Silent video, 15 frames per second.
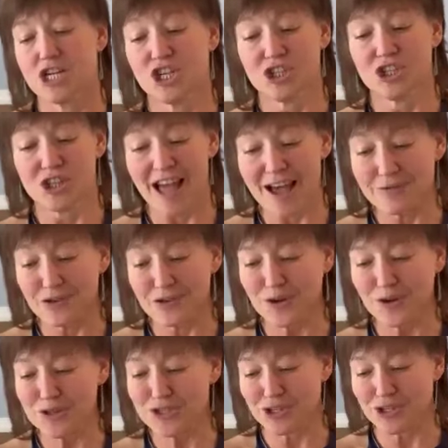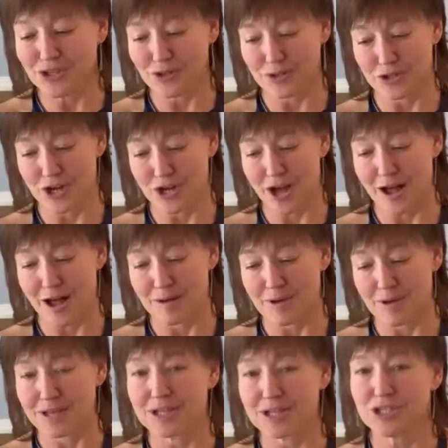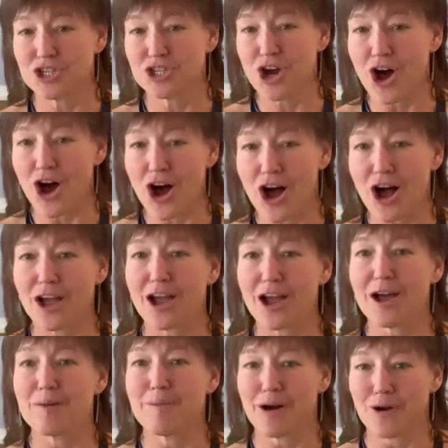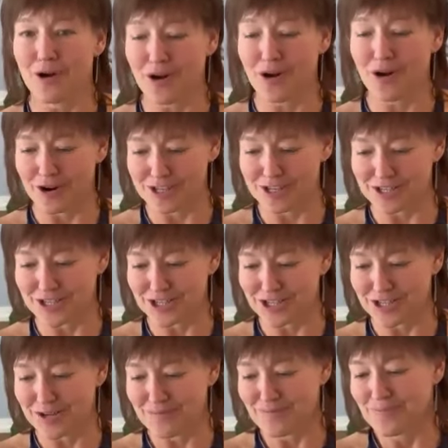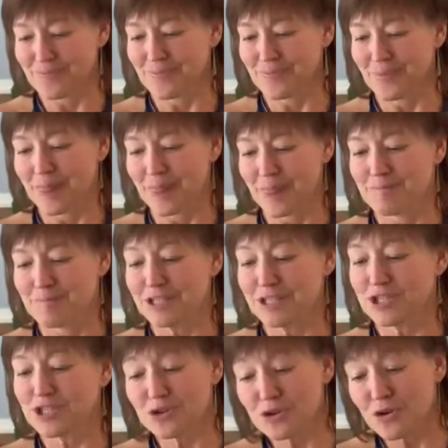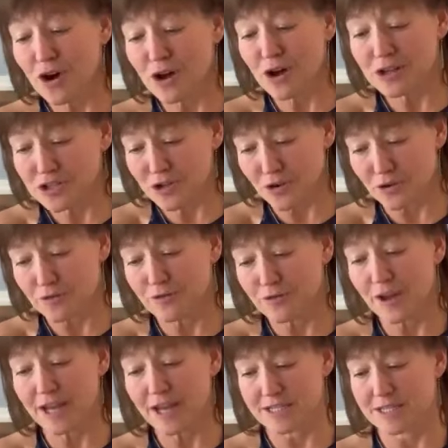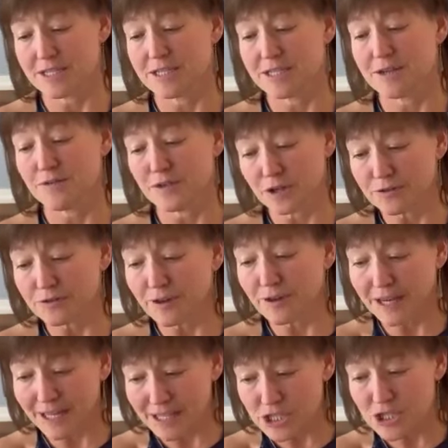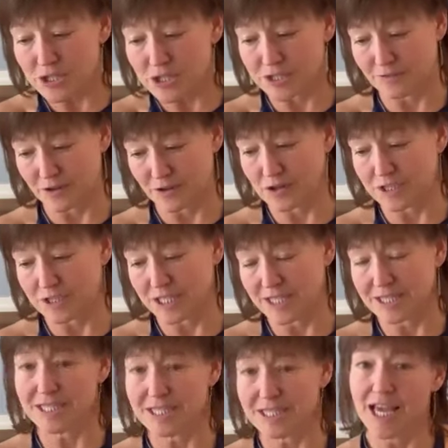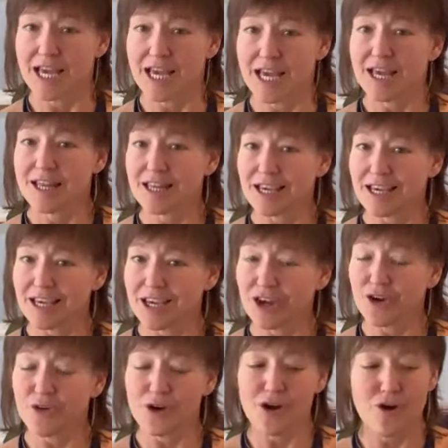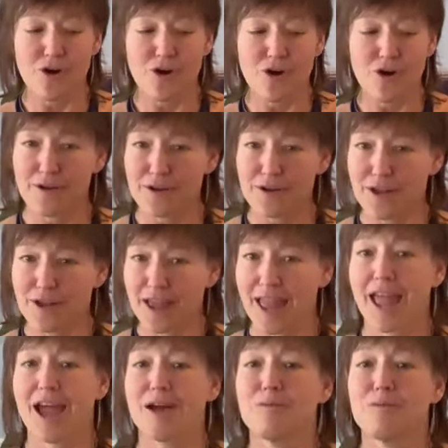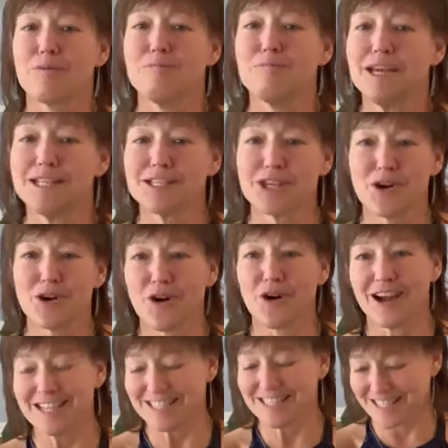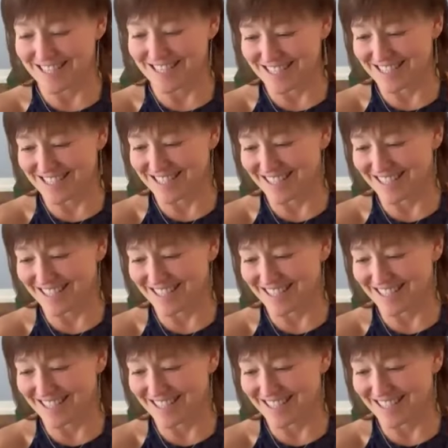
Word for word: She left her secure job. Talk about courage. But soon also faced severe financial difficulties. The hero meets a crisis.